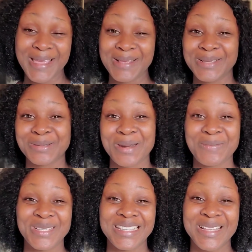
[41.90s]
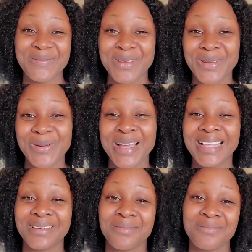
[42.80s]
subscribe button down below
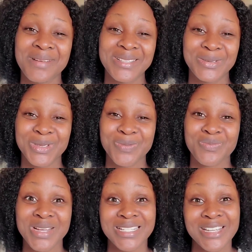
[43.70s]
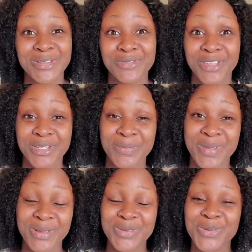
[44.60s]
and remember to smash the notification
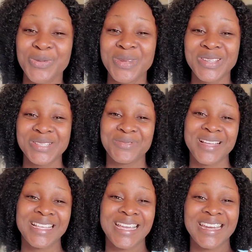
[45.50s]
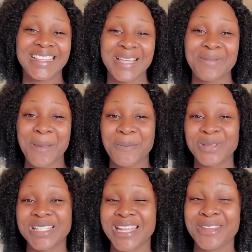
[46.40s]
bell so you'll be notified anytime I
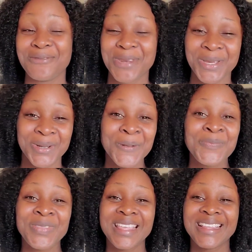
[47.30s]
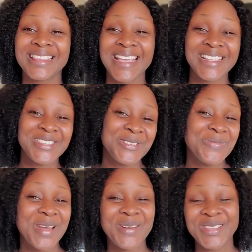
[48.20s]
post any video. Then to you,
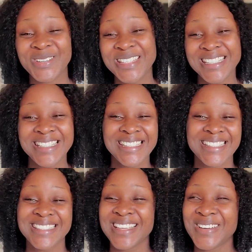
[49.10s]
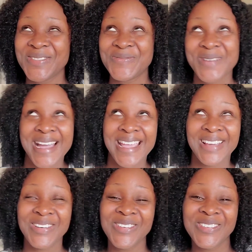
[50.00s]
my returnees, my
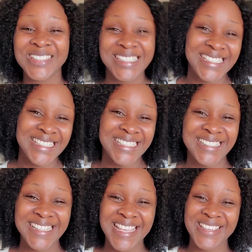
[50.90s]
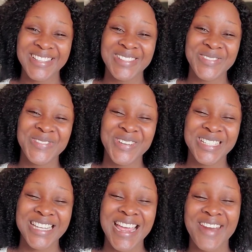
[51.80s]
oldies, thank you so
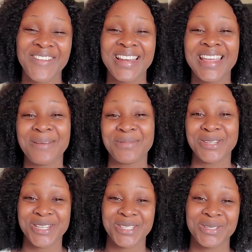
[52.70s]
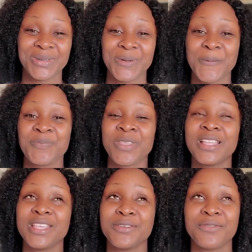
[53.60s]
much. I really appreciate you all.
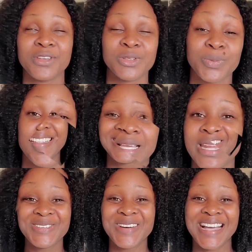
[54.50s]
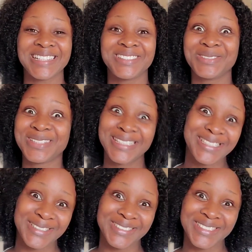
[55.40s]
Thank you for your support. And as you clicked
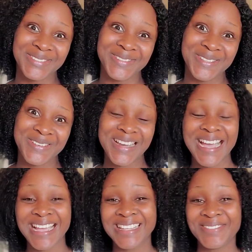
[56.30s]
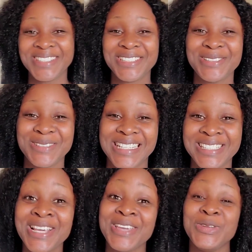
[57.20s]
on this video, I definitely know that
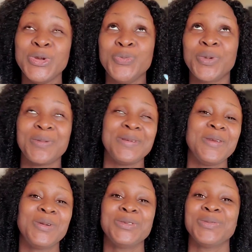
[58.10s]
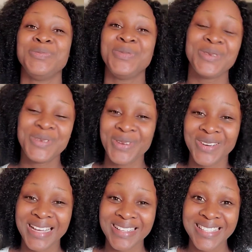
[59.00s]
you probably want to build your
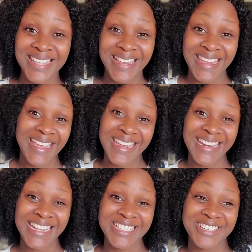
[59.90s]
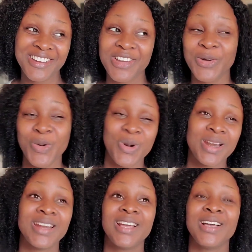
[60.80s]
house here in Nigeria or
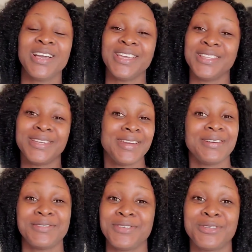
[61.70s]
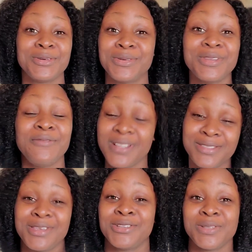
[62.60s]
in the nearest future. In fact,
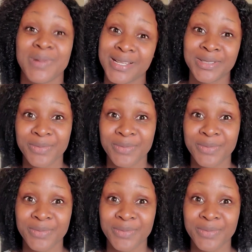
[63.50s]
you're just planning to